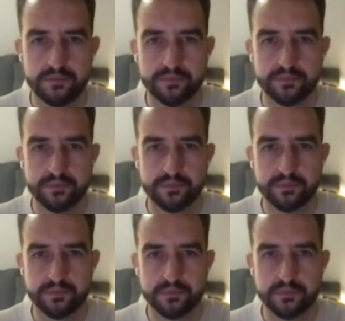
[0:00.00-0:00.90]

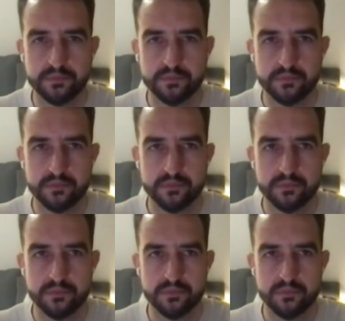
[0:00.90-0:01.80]

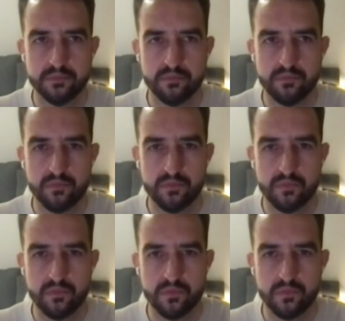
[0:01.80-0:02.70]

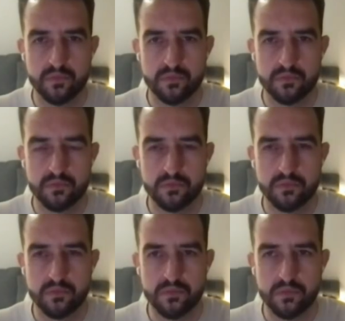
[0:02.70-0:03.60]

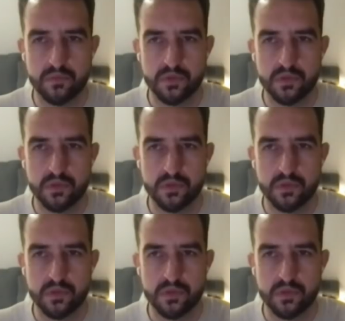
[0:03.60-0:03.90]
[no speech]